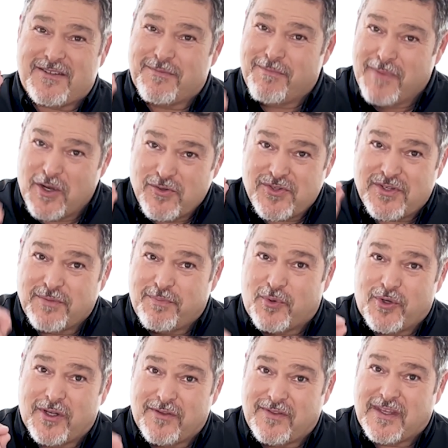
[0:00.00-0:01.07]
The most
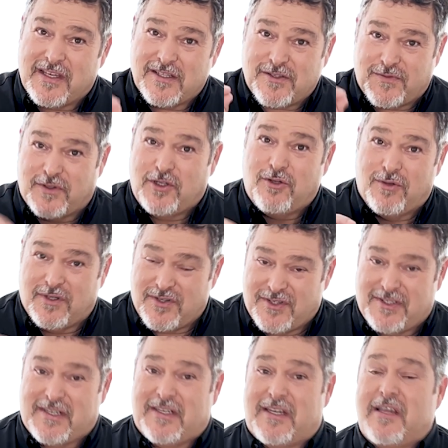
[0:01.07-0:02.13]
important things for you to
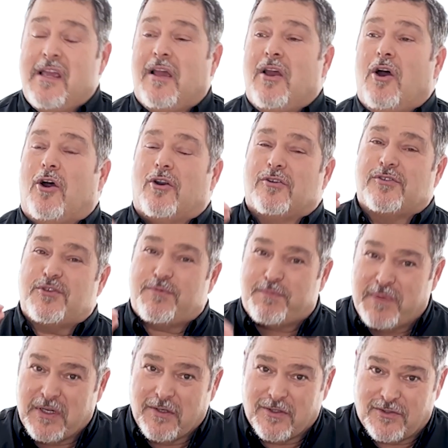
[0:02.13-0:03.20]
see are
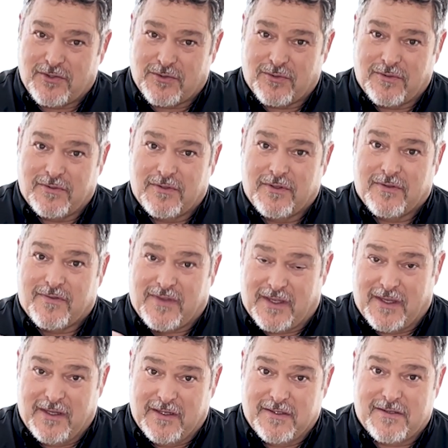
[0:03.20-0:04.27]
spiritual
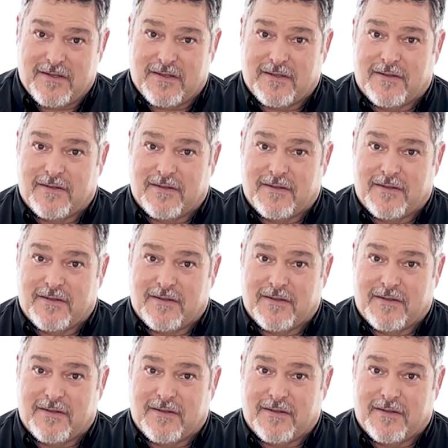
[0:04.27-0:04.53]
things.